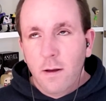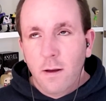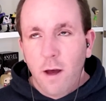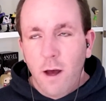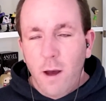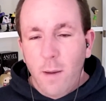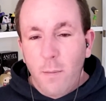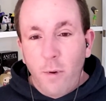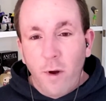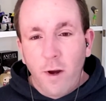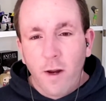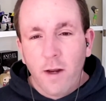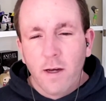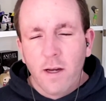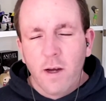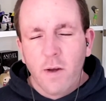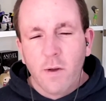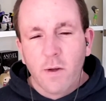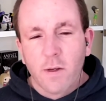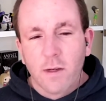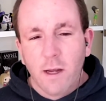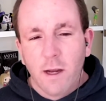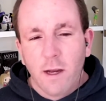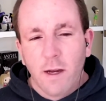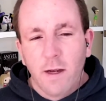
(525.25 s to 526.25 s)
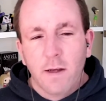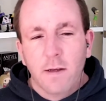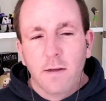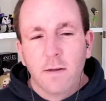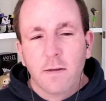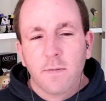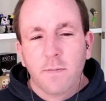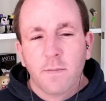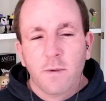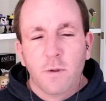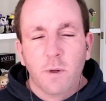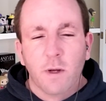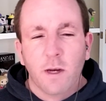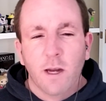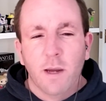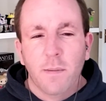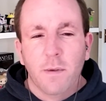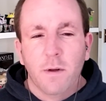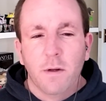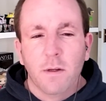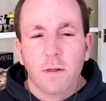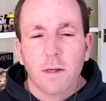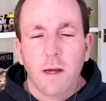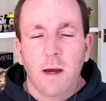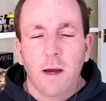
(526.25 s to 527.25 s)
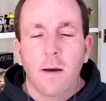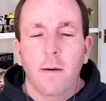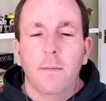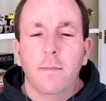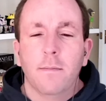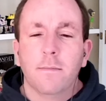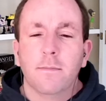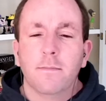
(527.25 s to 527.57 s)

breaking down those layers between him and Sam.